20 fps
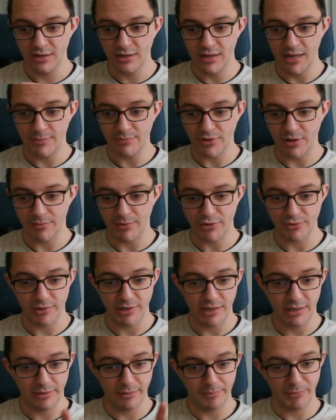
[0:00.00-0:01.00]
M squared minus 1,
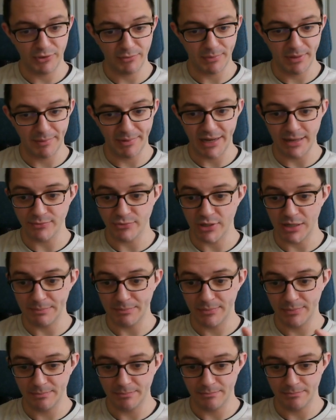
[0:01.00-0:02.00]
that will multiply by m squared
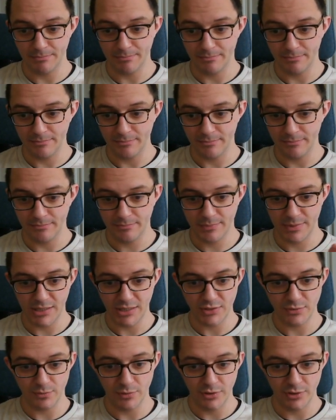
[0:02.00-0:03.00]

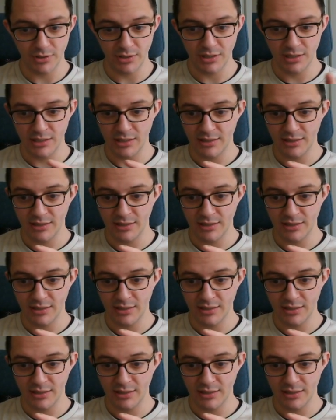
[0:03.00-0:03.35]
plus 1.